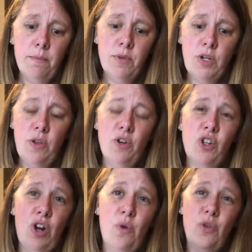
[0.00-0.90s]
So there's
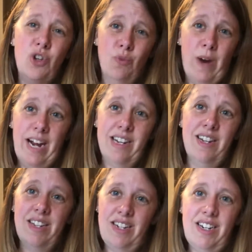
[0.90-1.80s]
no direct
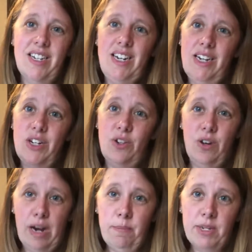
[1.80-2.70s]
CC to
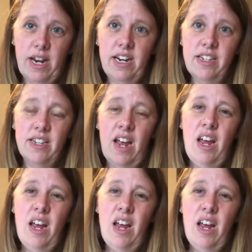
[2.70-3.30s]
cup size,